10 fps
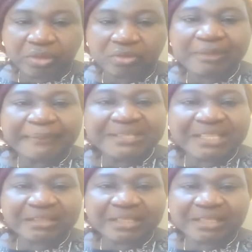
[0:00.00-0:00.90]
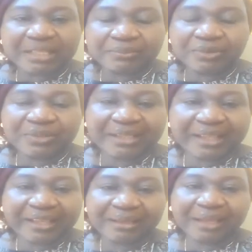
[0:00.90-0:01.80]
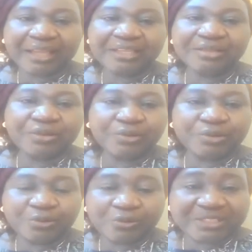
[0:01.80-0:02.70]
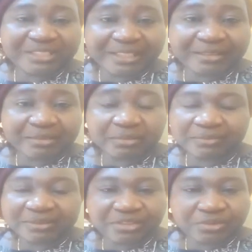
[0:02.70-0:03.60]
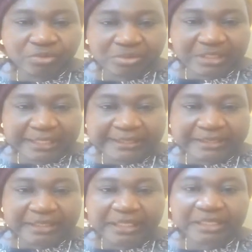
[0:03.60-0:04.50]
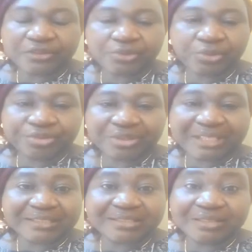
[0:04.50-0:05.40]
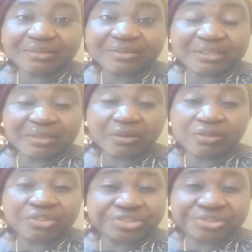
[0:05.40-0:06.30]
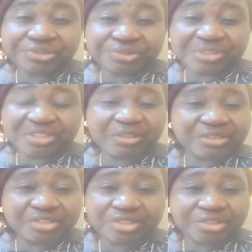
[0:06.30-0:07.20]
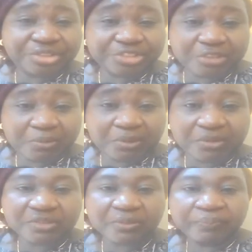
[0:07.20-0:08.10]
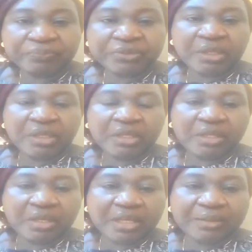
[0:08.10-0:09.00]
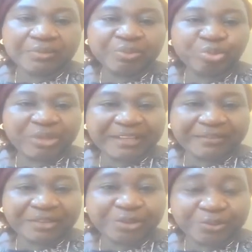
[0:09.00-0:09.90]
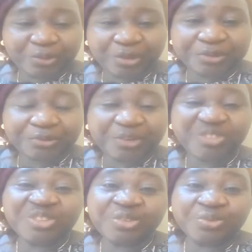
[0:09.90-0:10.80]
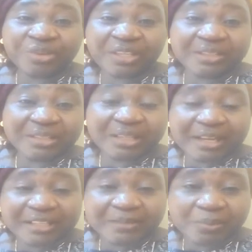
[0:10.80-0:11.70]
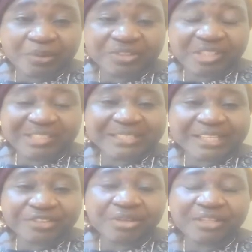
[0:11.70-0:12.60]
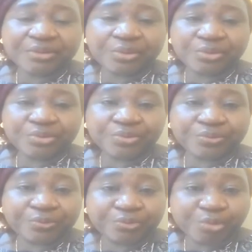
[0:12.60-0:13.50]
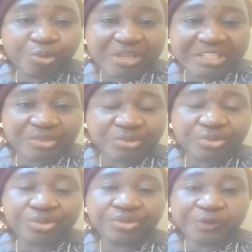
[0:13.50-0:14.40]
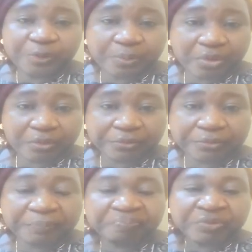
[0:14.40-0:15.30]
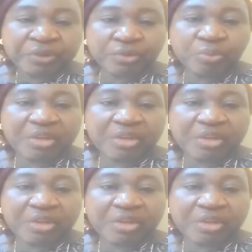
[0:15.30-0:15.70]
you might be looking at, but you like, are you not going to sell these two things? And I told you that sales continues, it's a continuous sport. Uh, whatever you've done, the run rate you've run in the last month is naturally going to roll into the new month. So